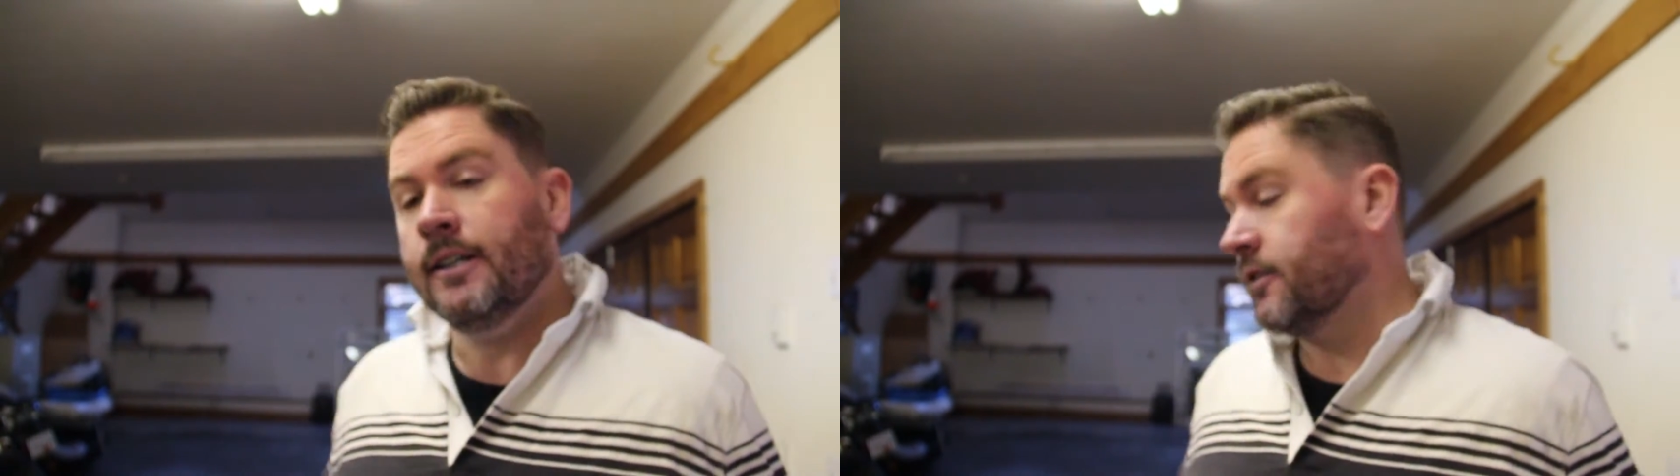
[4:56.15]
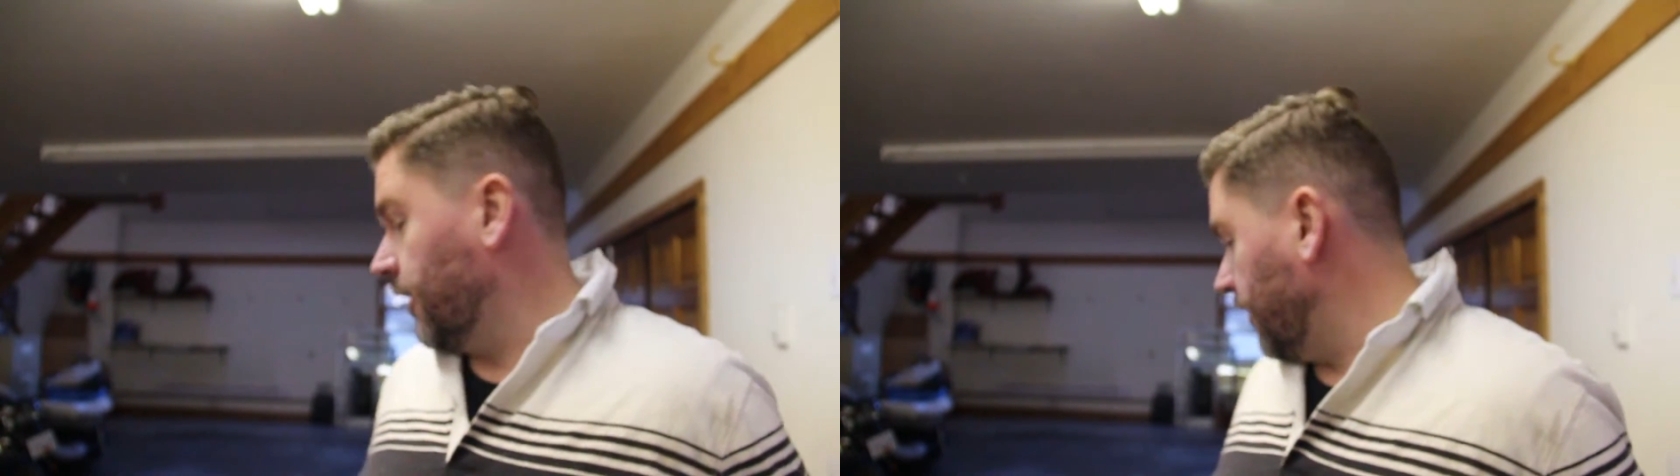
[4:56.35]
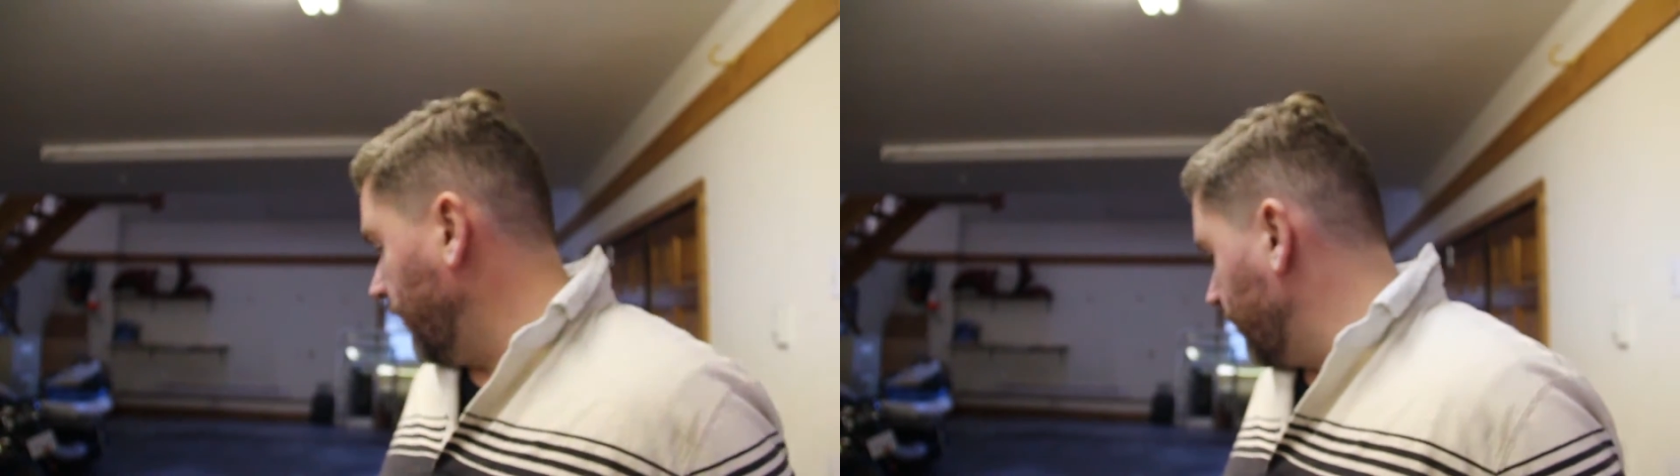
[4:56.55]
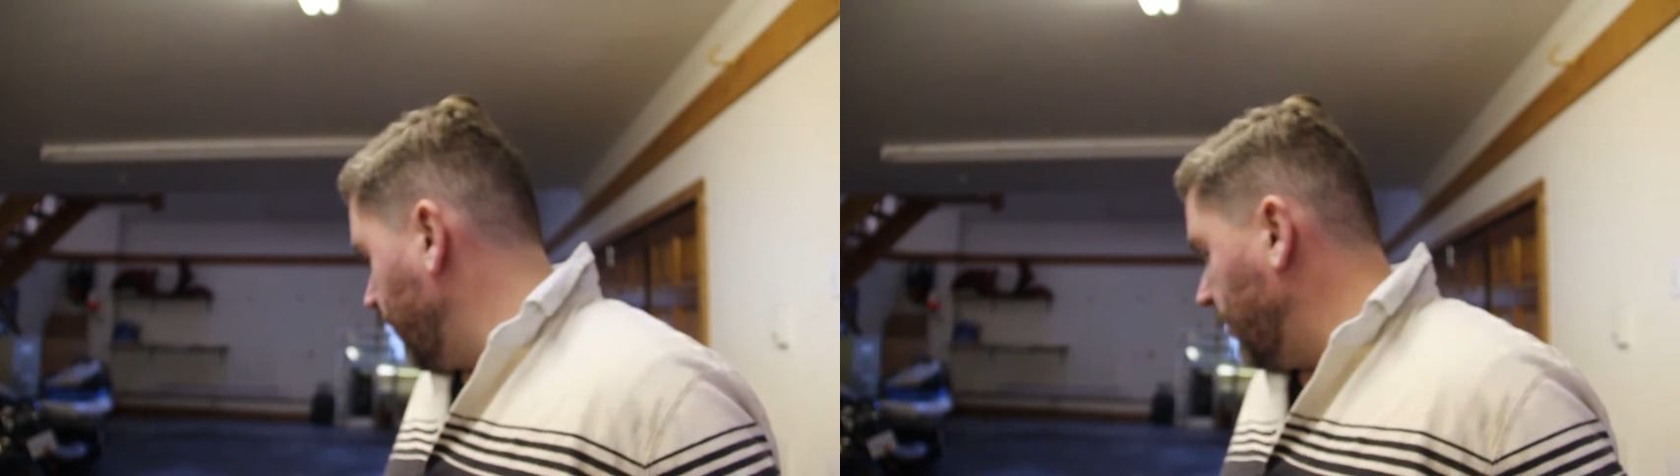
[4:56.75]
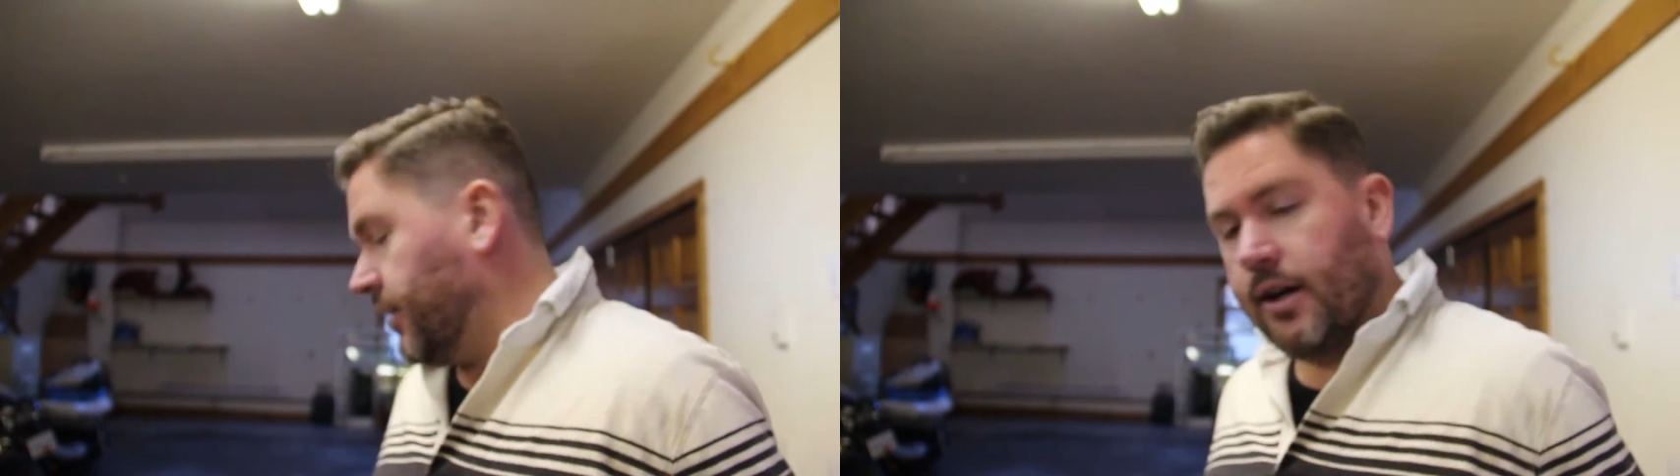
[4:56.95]
Got it on the
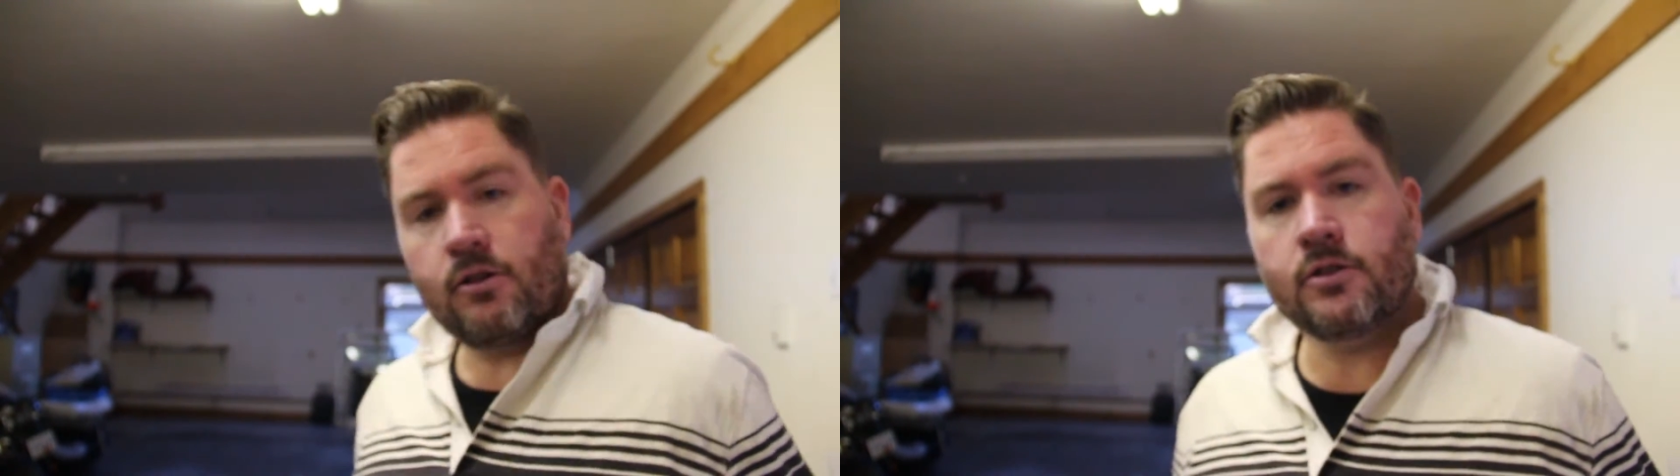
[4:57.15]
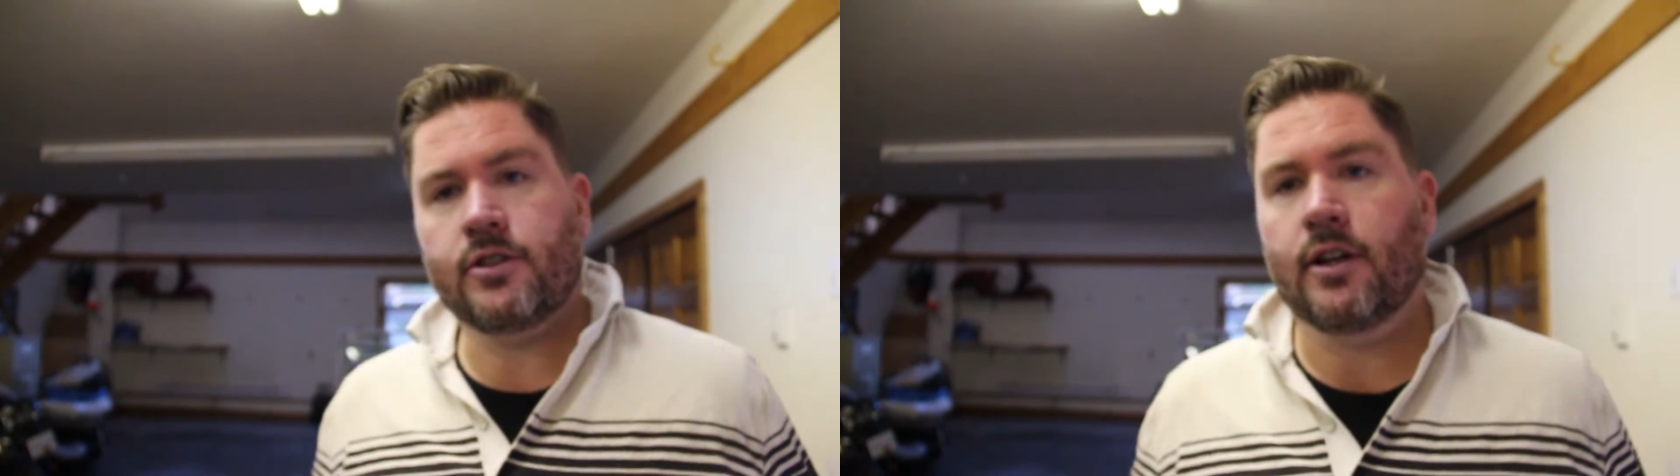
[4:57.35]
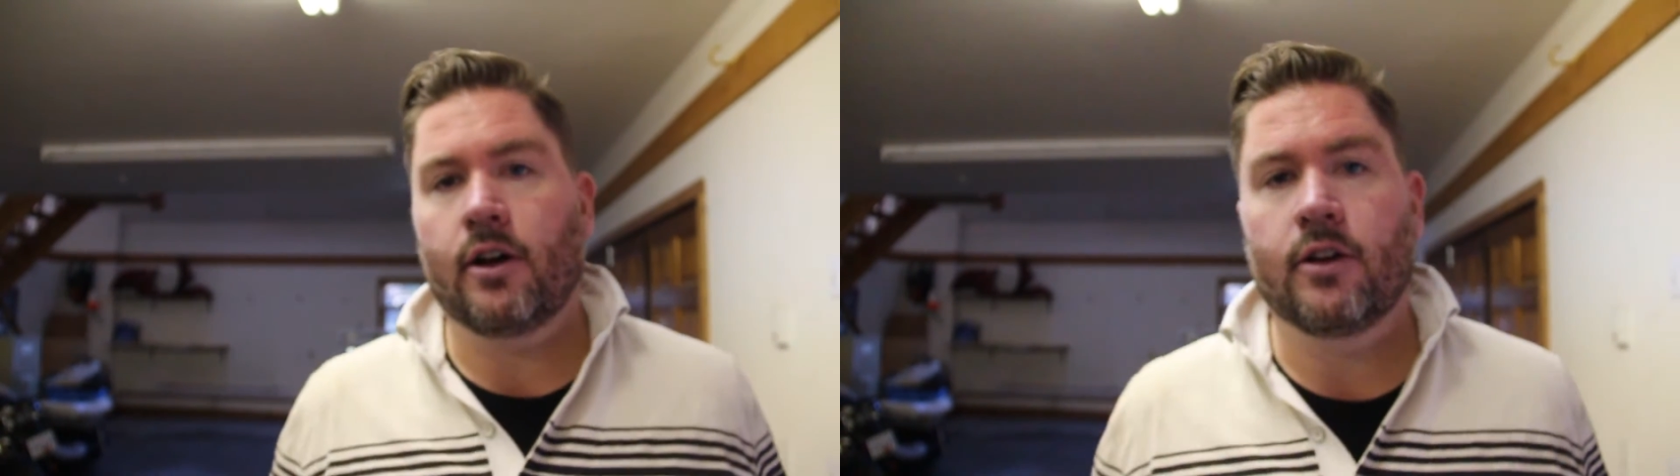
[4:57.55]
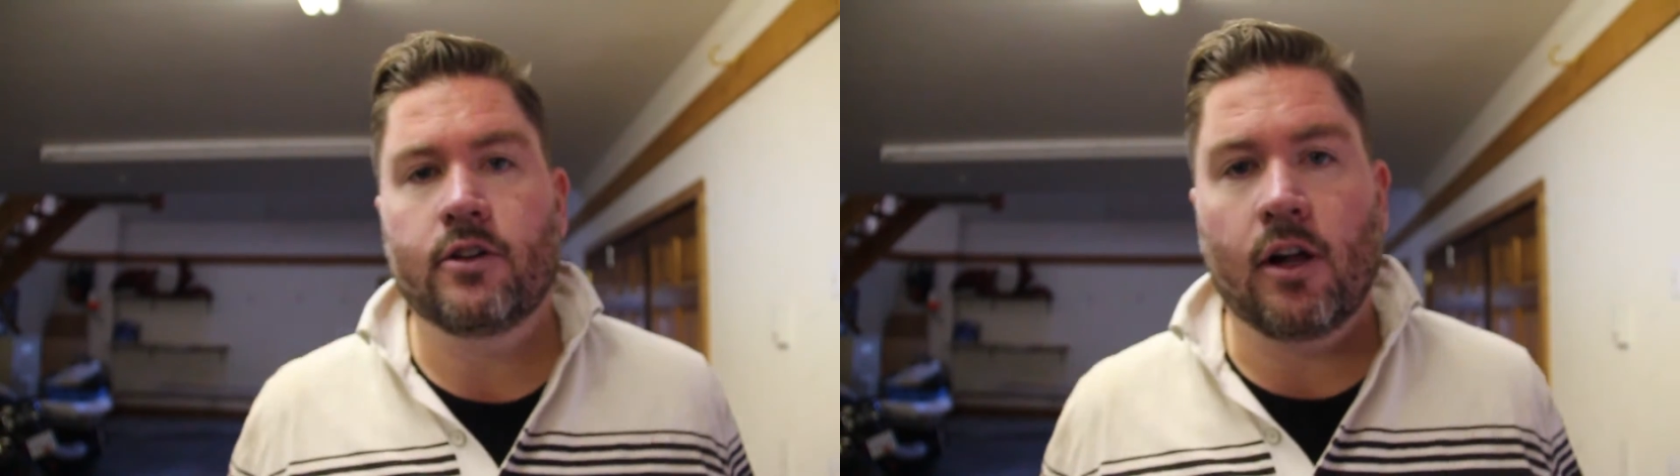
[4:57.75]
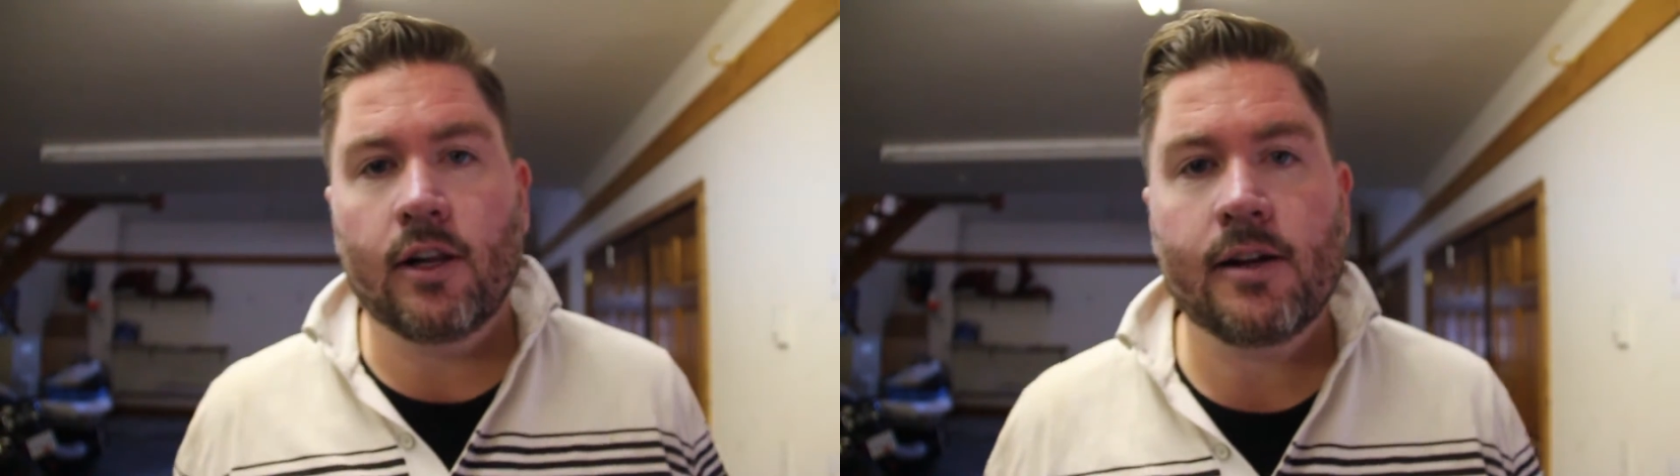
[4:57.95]
ground now, sitting on a
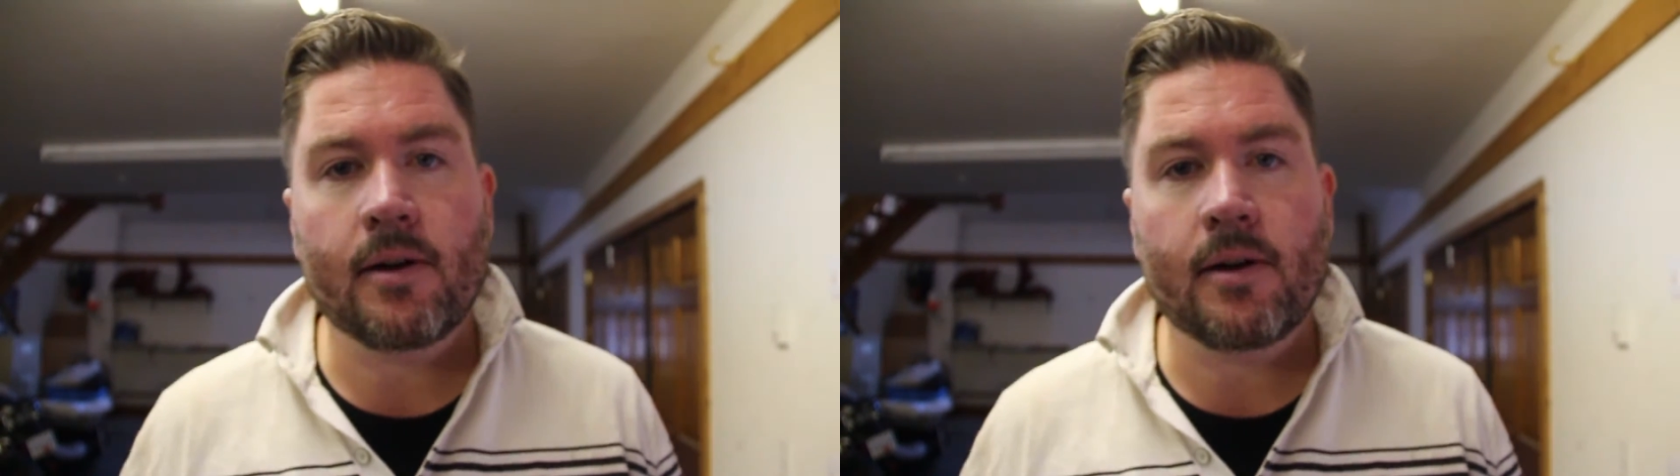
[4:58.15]
dolly.